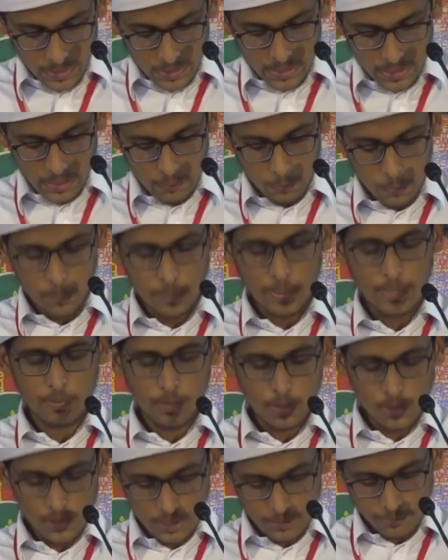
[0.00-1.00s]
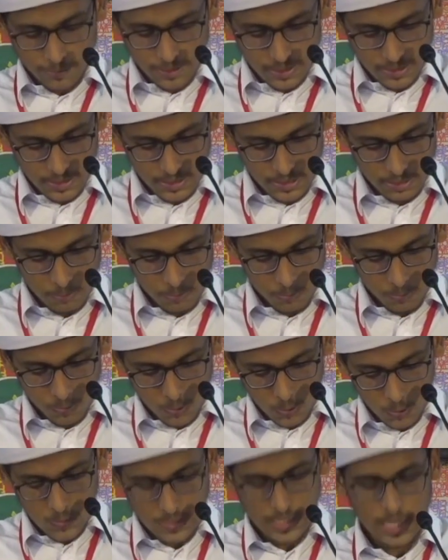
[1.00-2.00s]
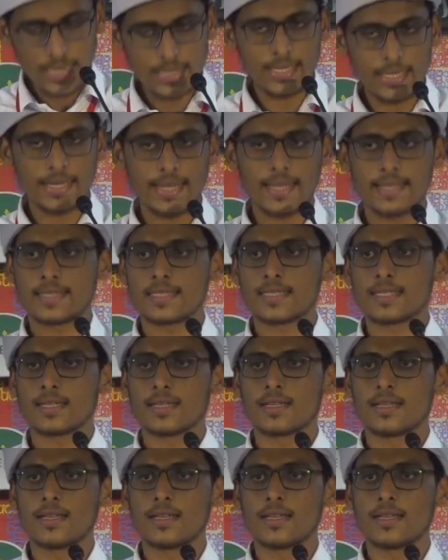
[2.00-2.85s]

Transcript: he would be more effective to start the next.